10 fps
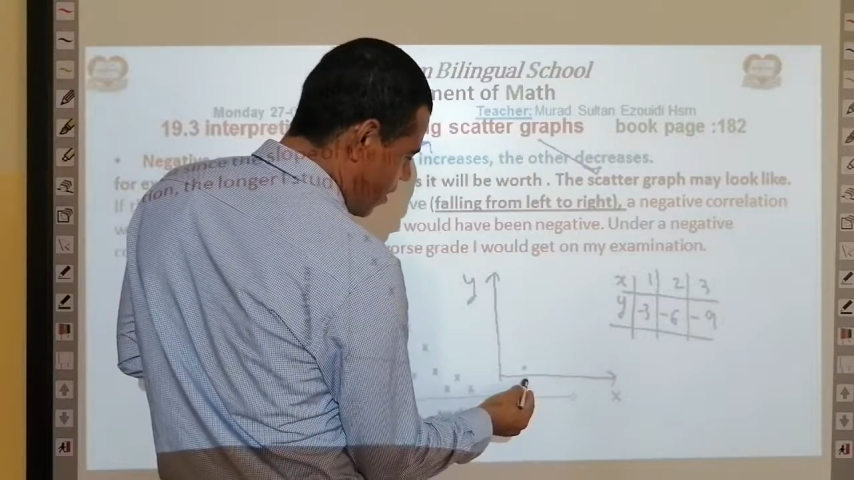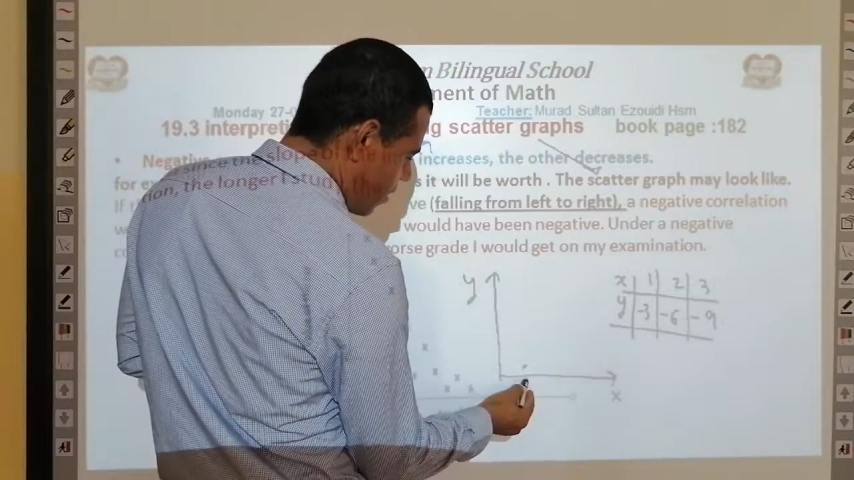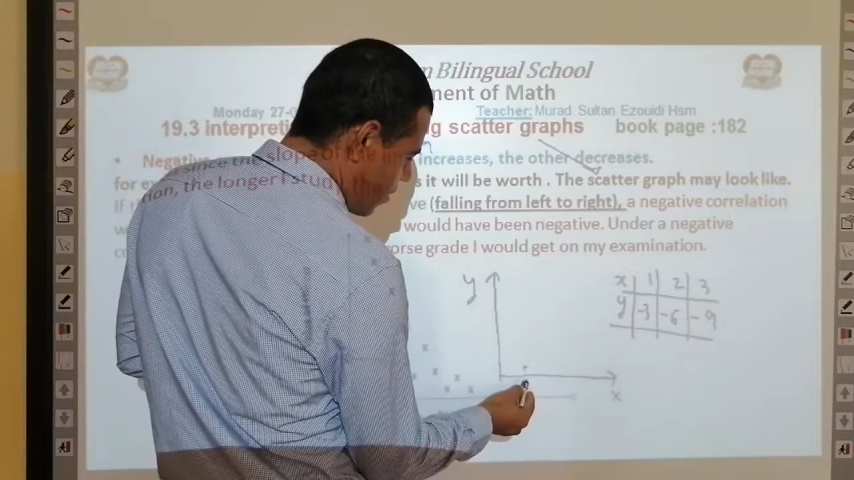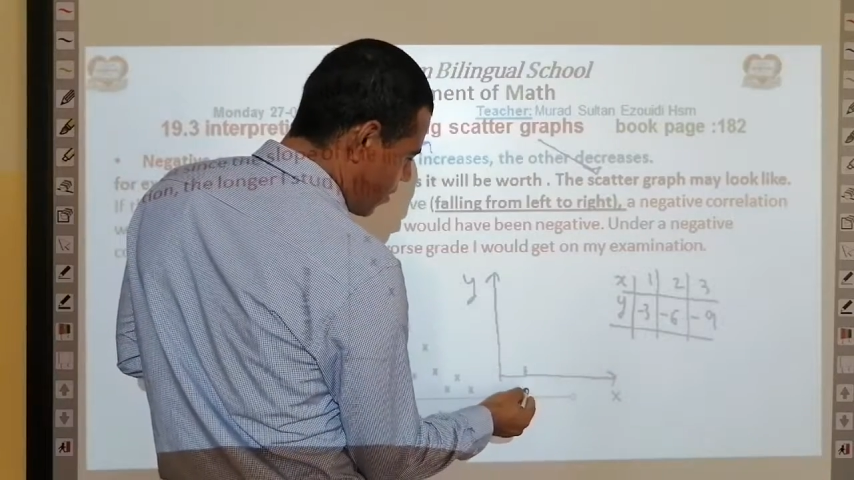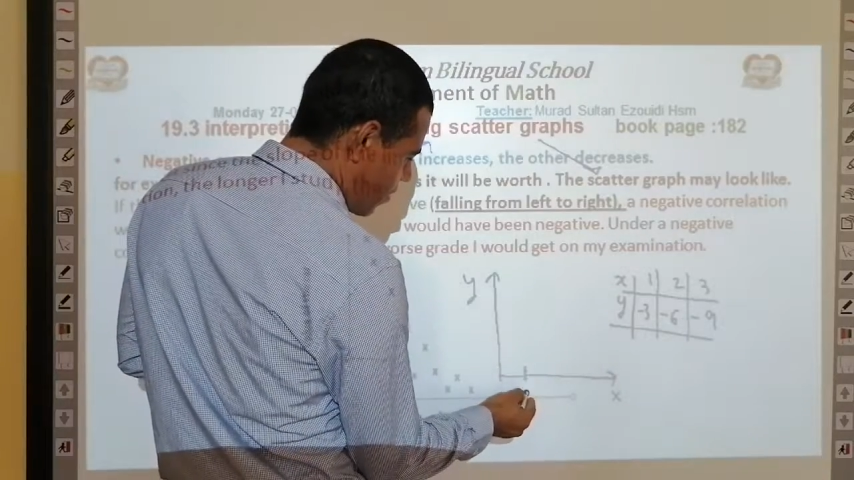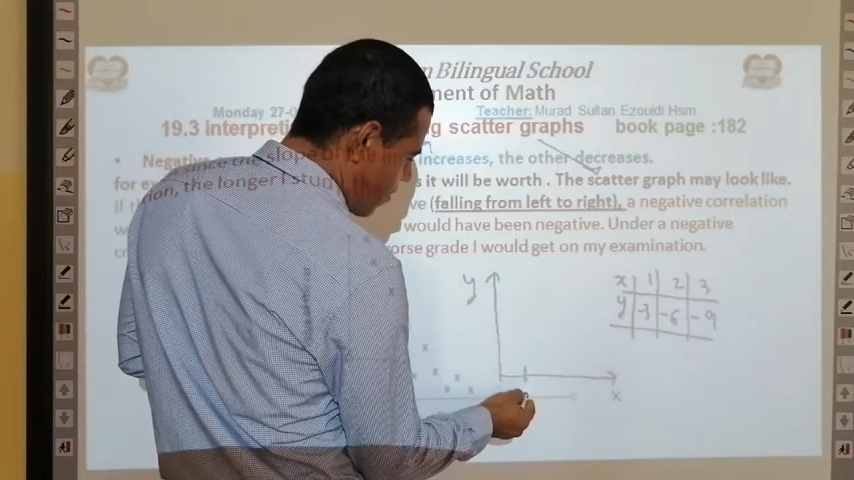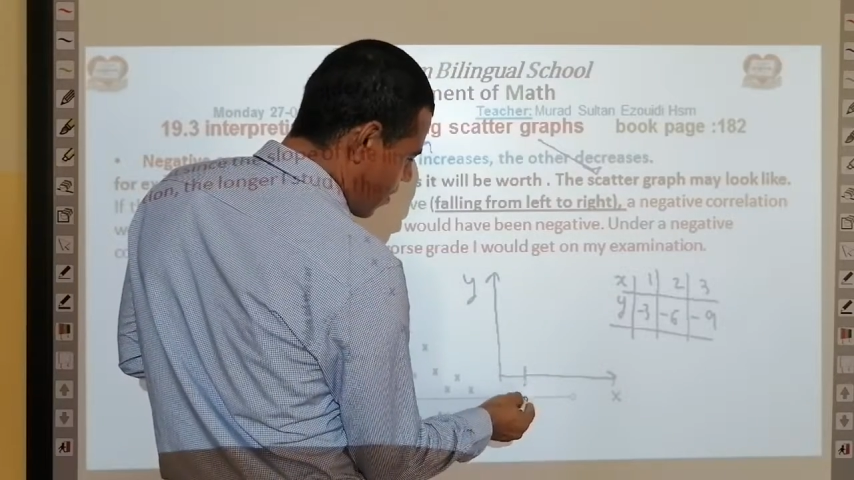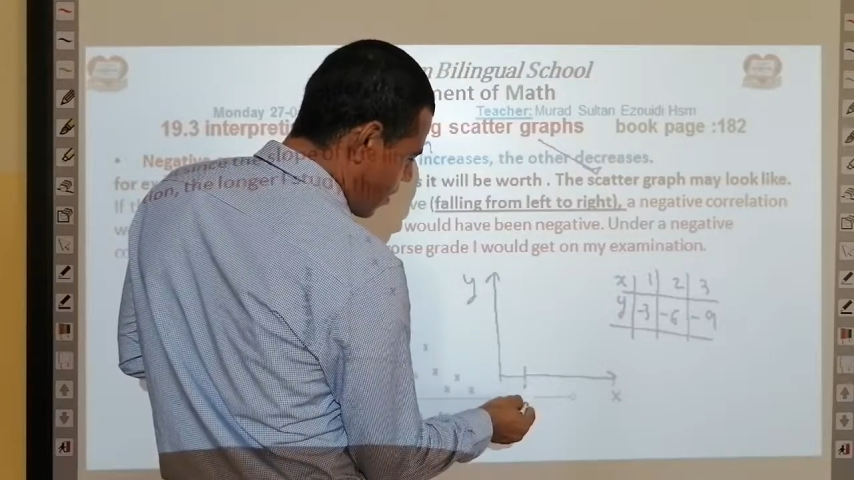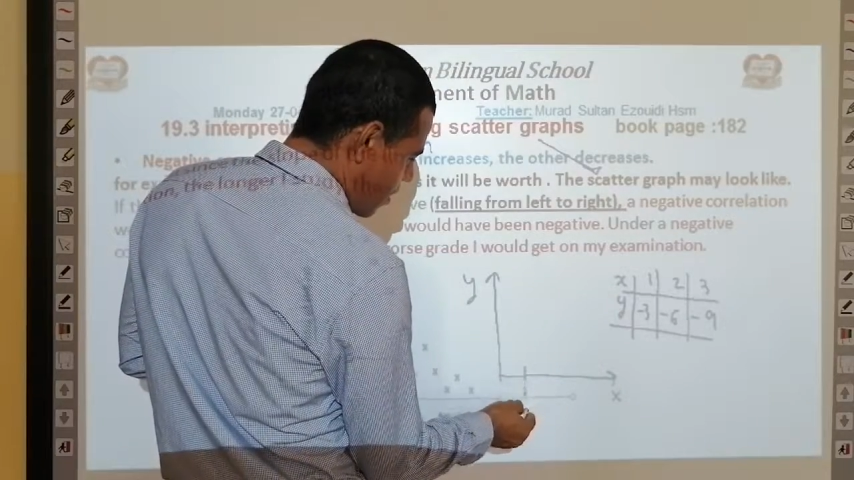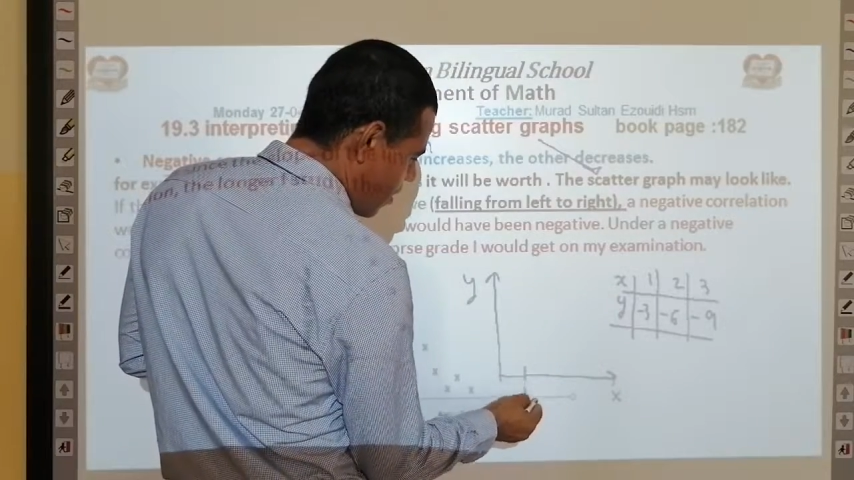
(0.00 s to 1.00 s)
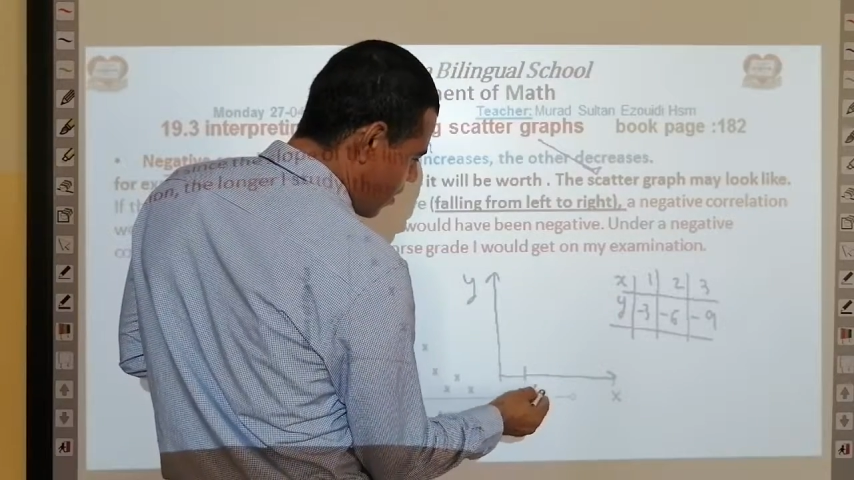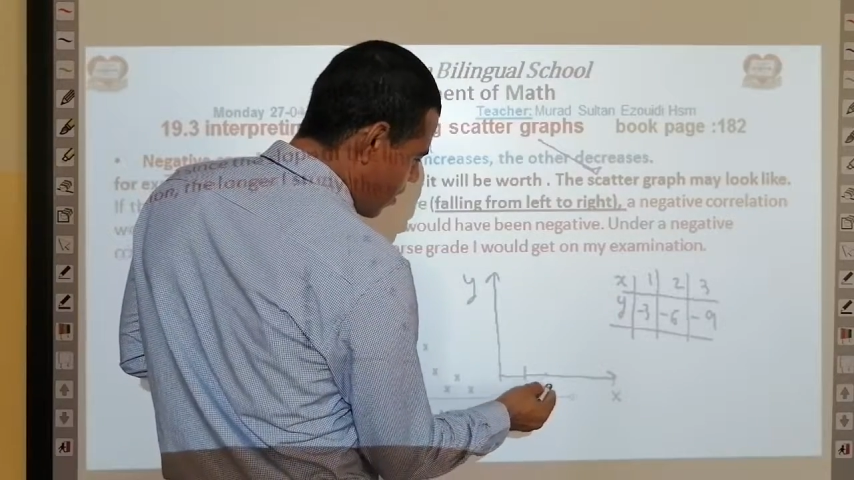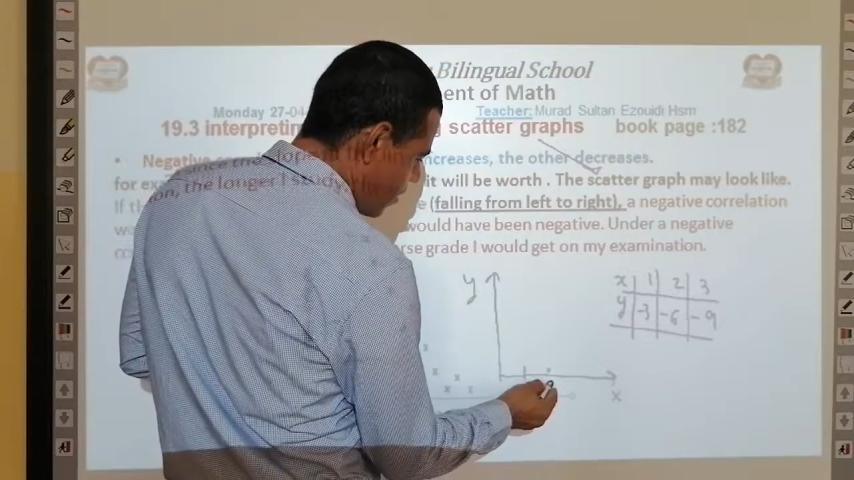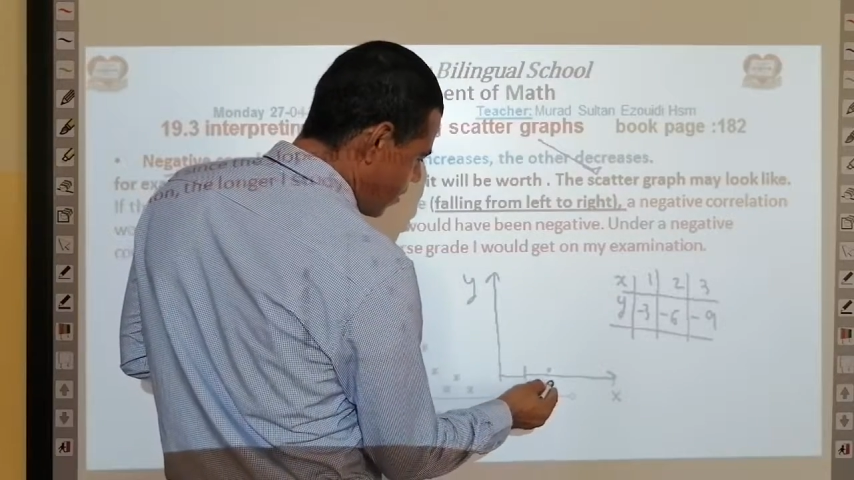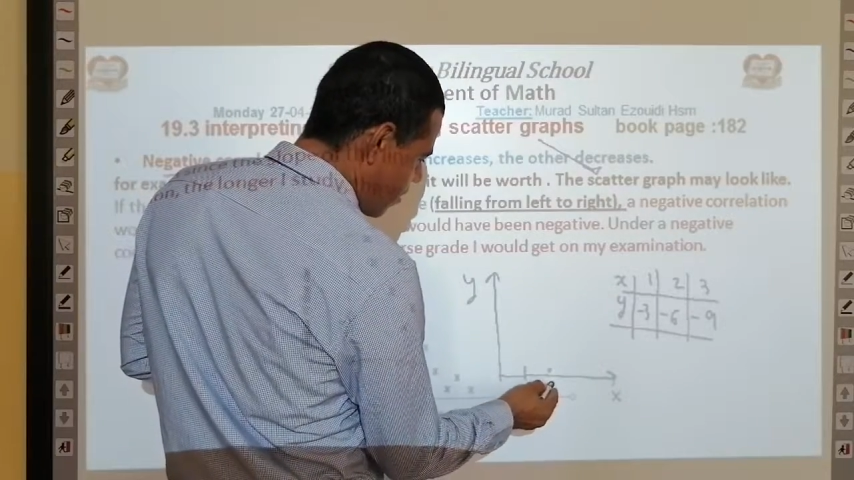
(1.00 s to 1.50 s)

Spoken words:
this is 1, this